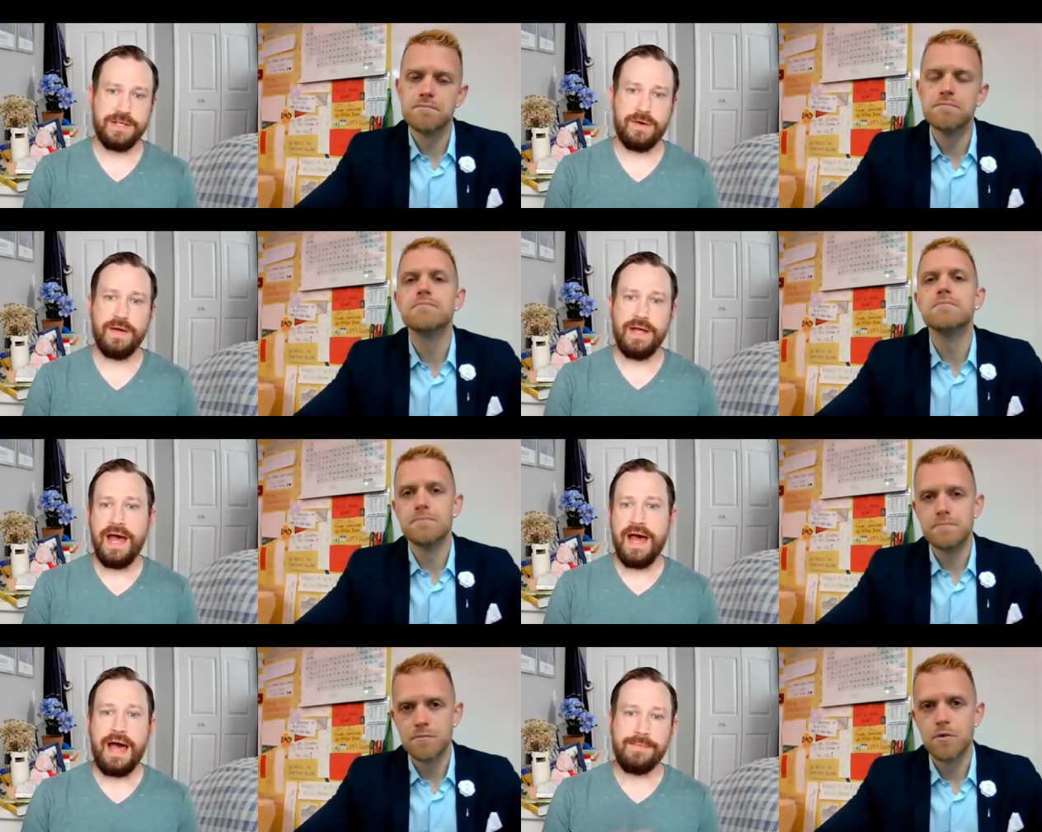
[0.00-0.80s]
Speaker 1: So
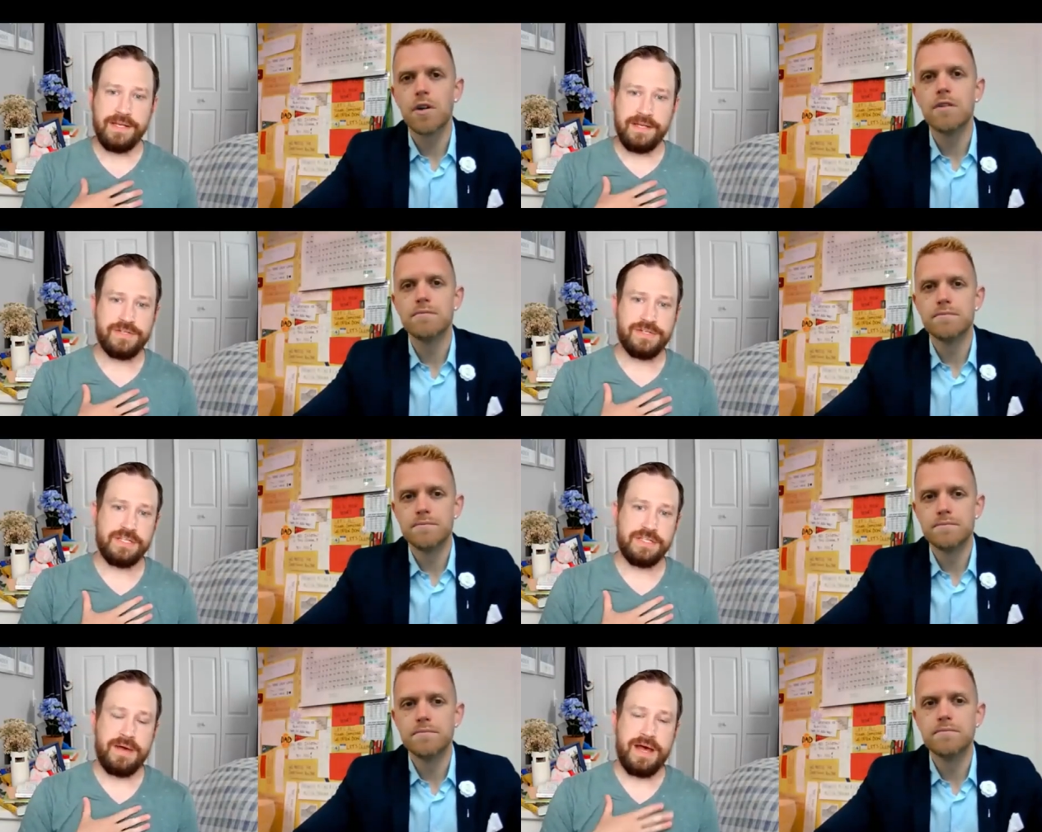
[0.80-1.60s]
I'm in an
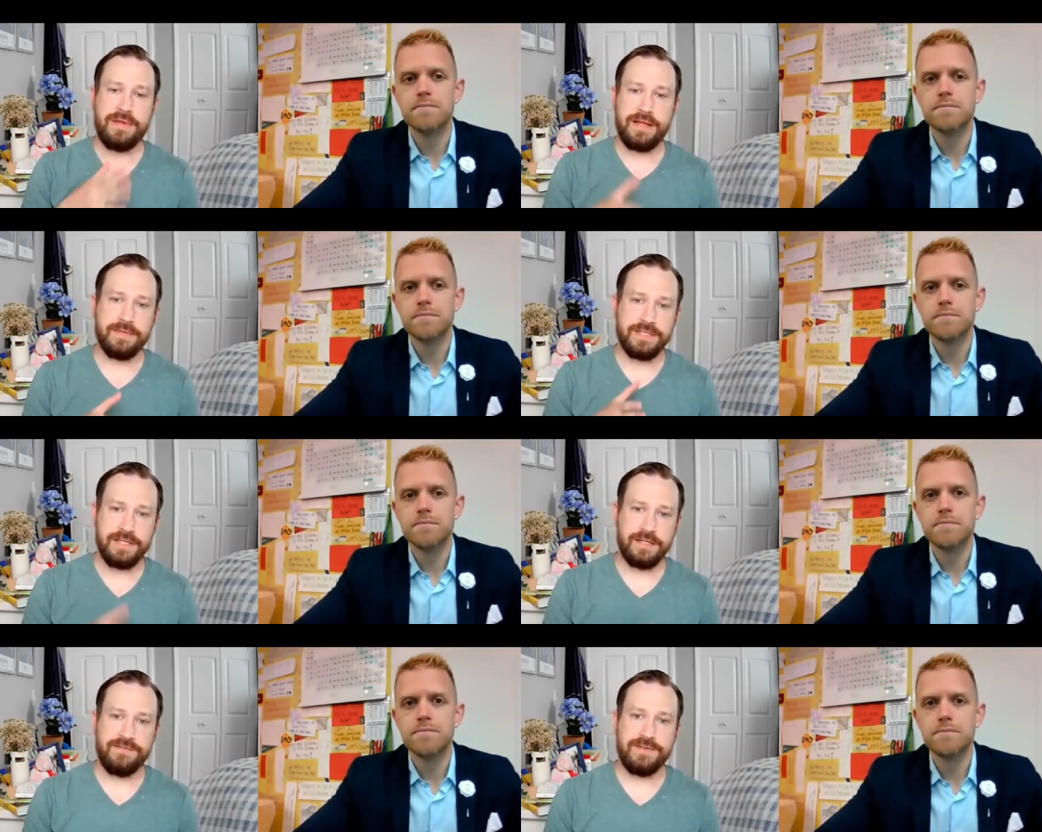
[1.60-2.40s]
interesting spot being able to
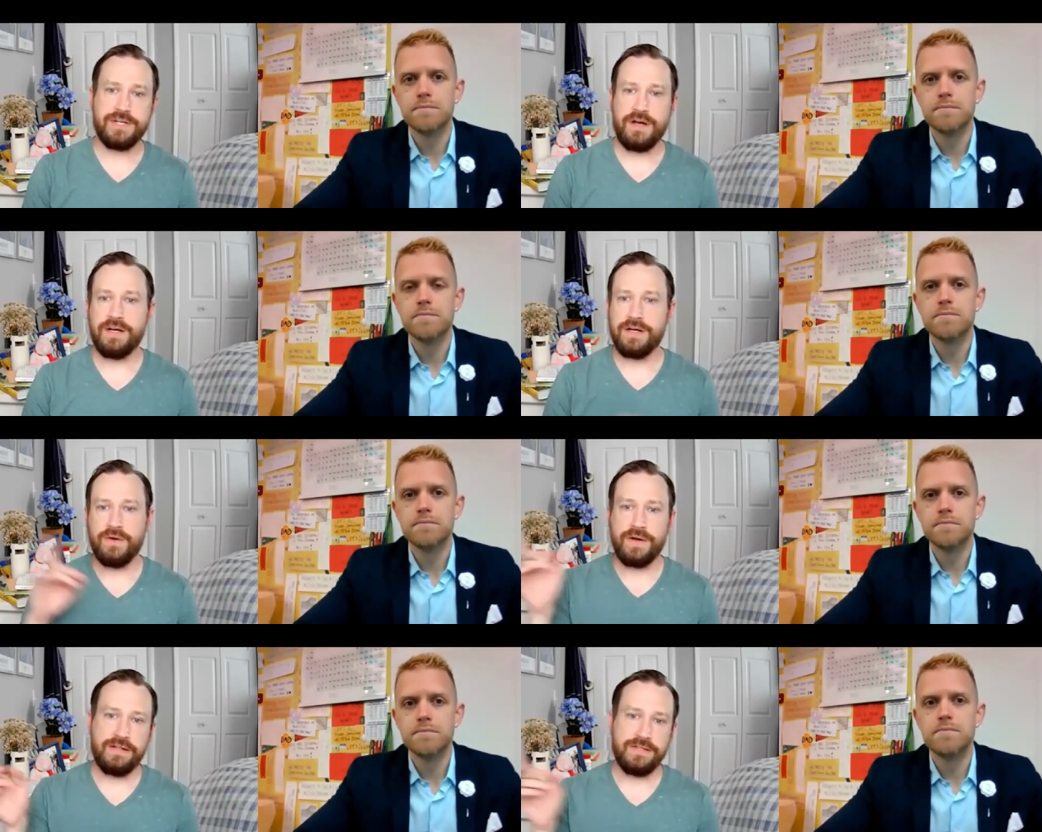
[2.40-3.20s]
still live in
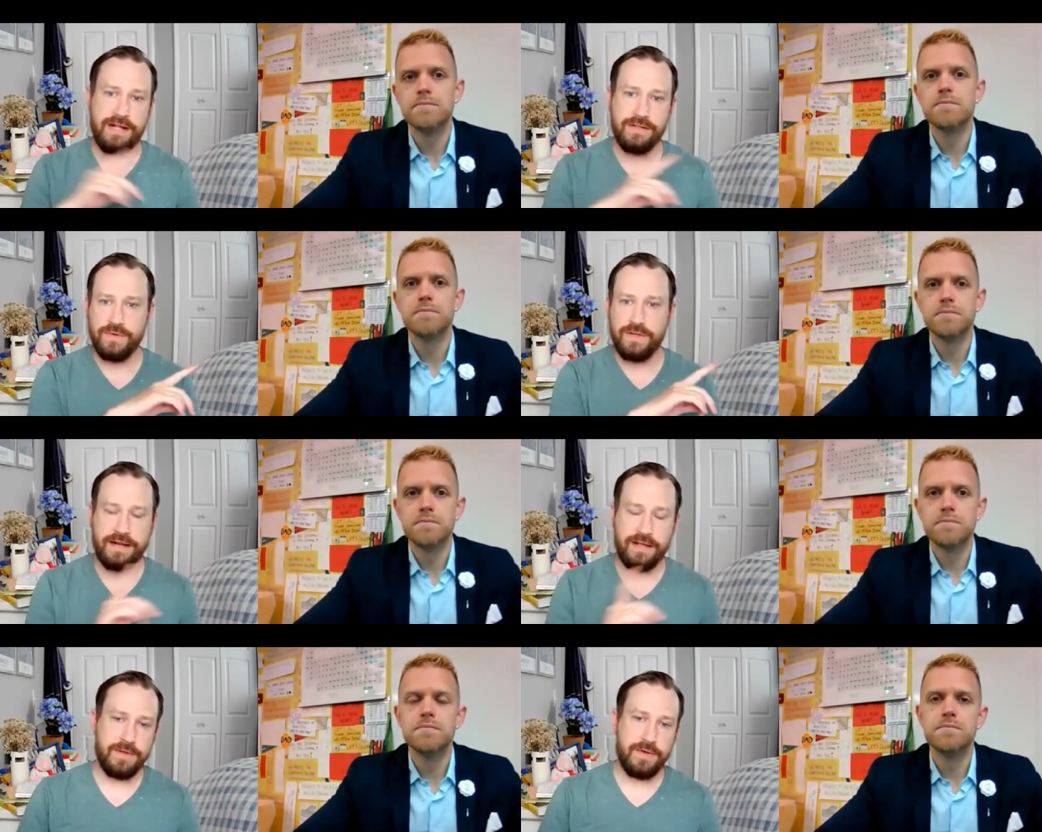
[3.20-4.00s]
Chicago and I'll, I'll do a
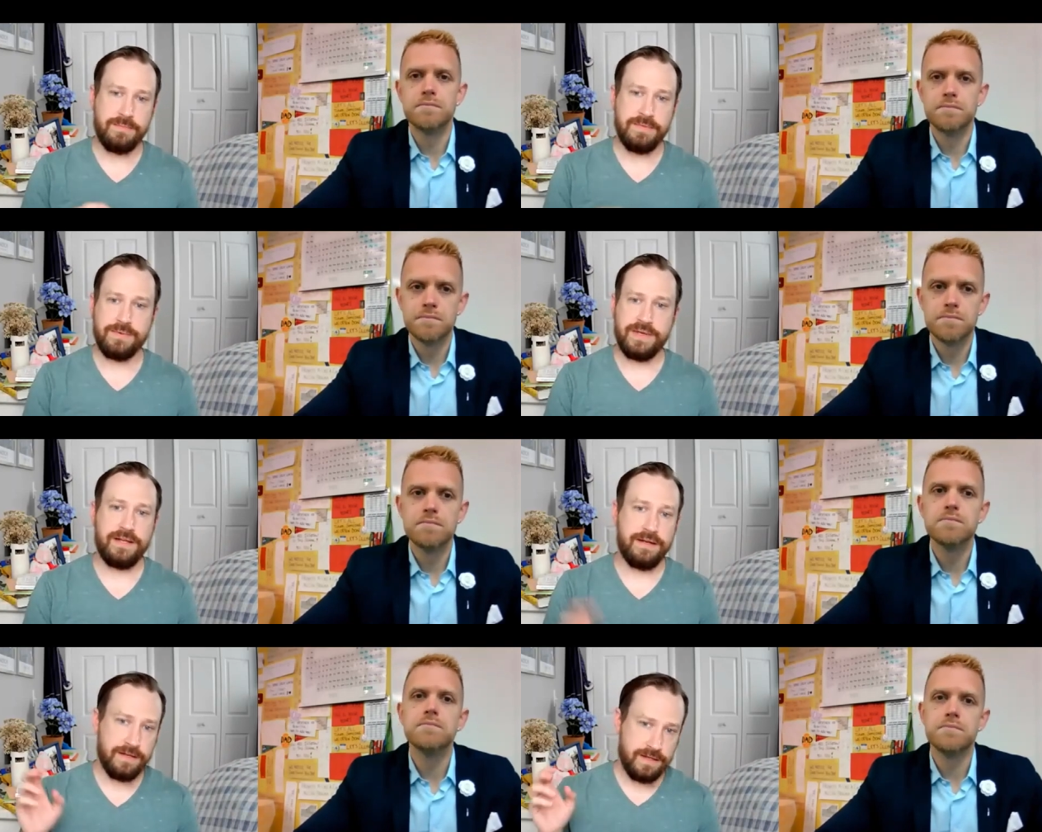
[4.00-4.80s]
lot of commuting
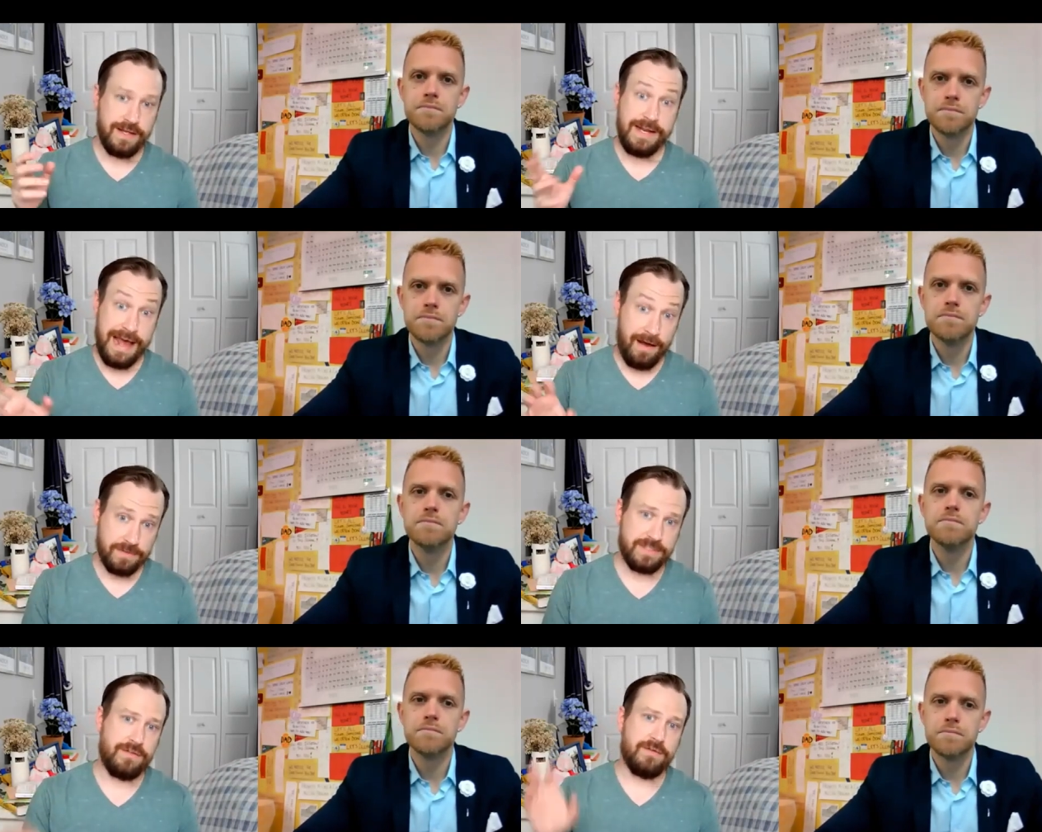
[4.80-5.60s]
between
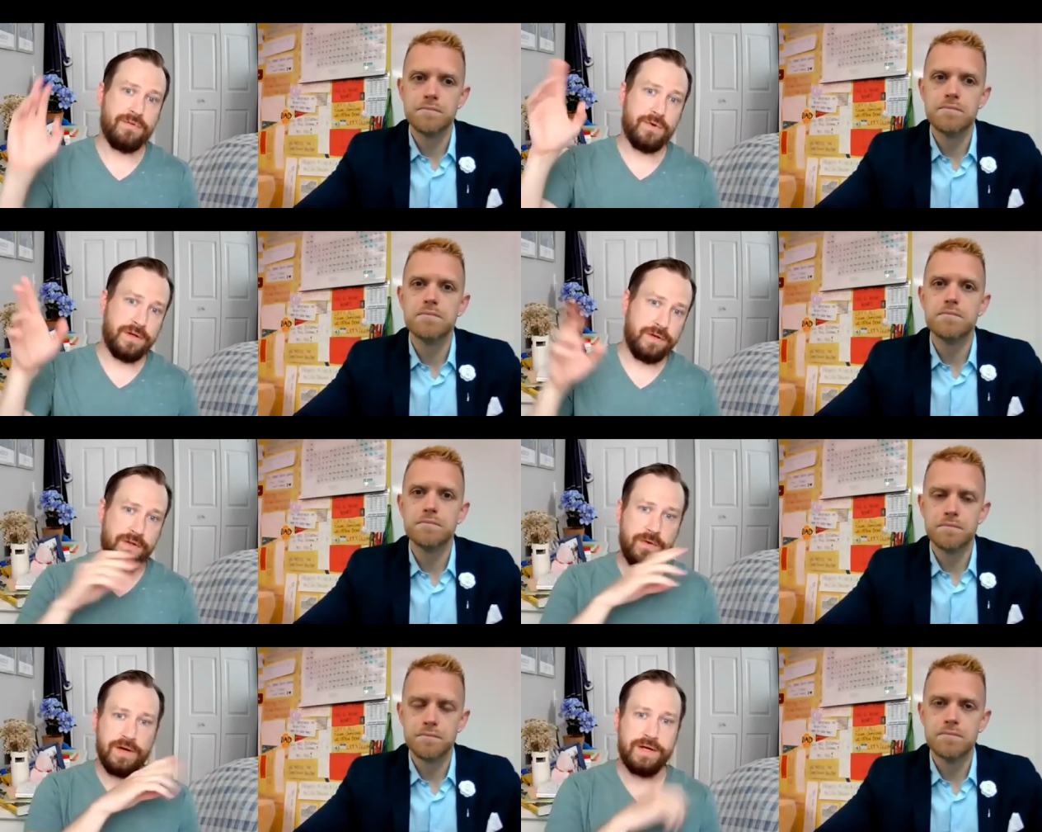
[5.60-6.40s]
now Southern Florida,
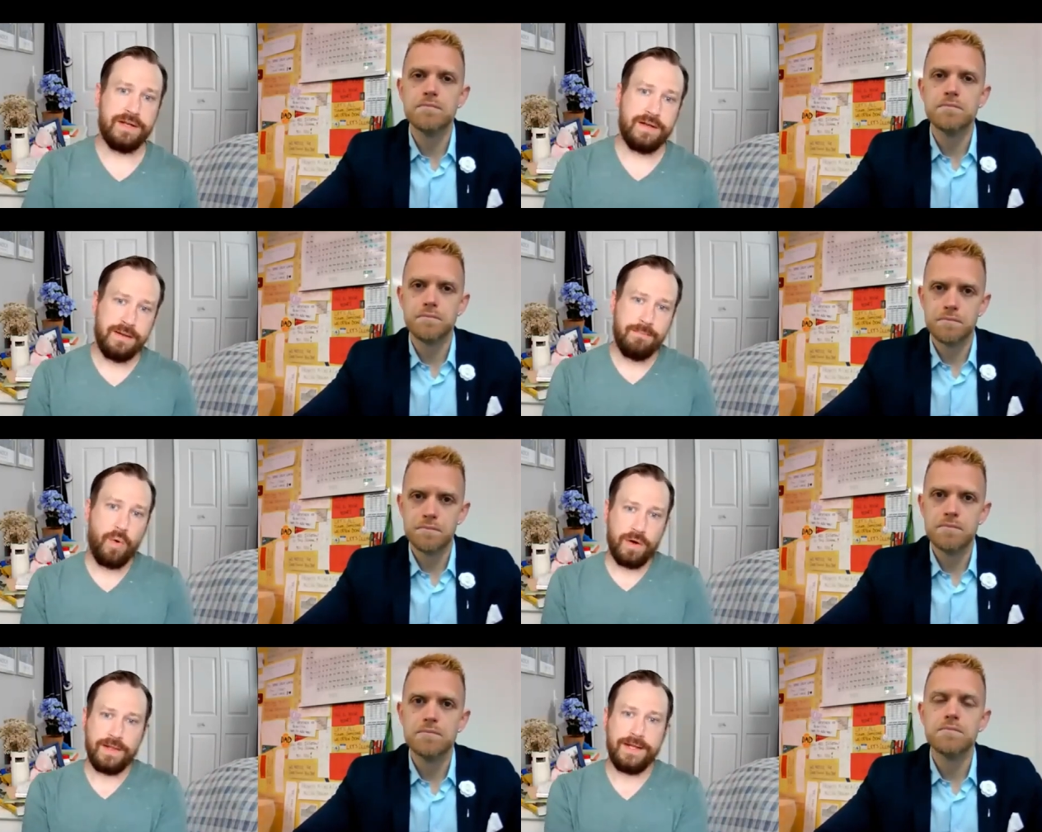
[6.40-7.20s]
New York, and, and
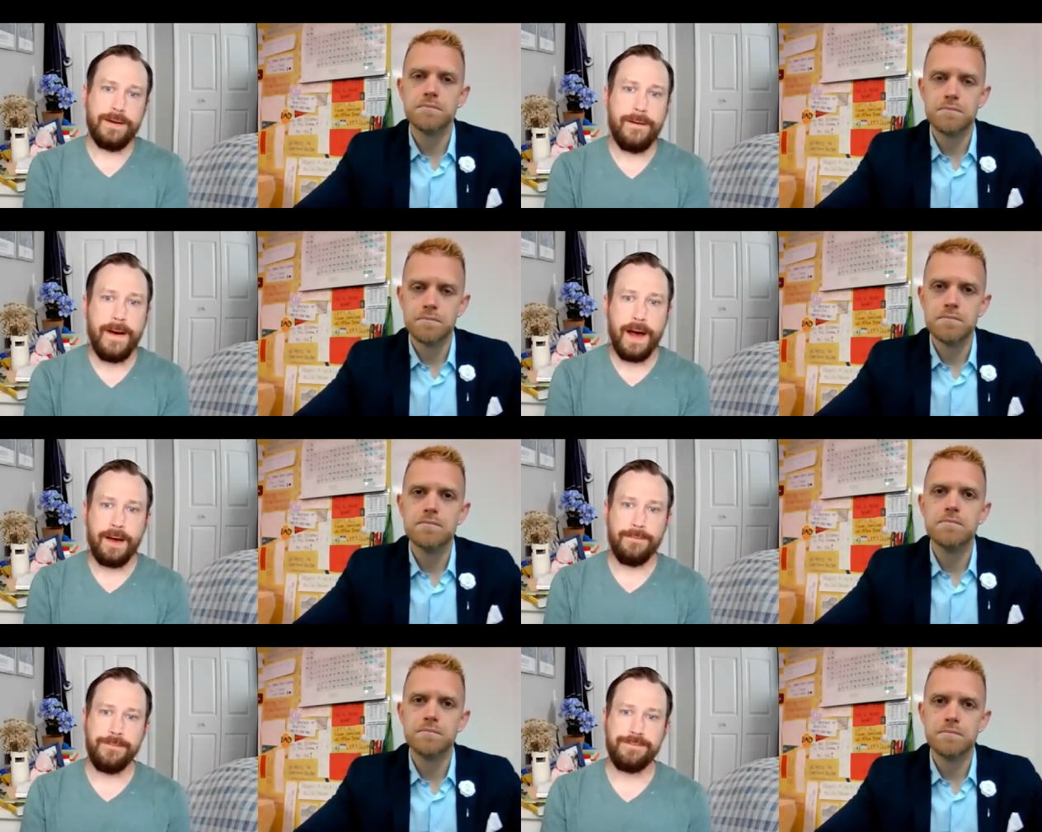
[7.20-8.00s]
Portland.
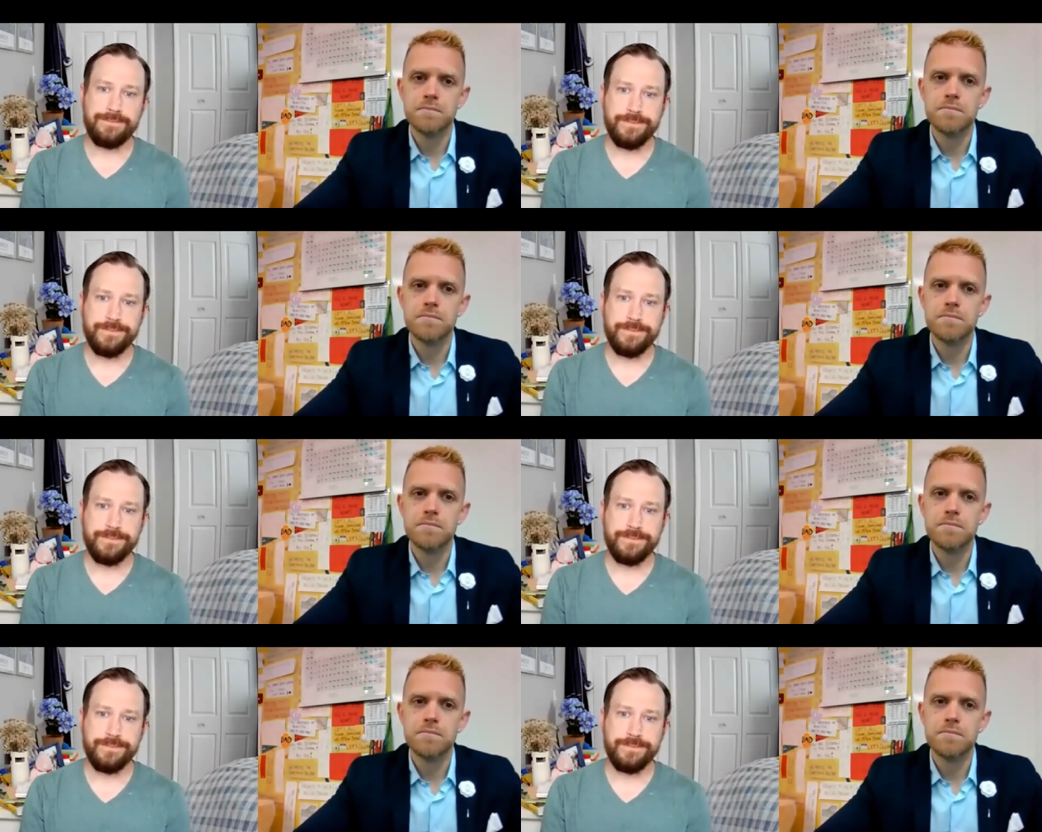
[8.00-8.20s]
Um,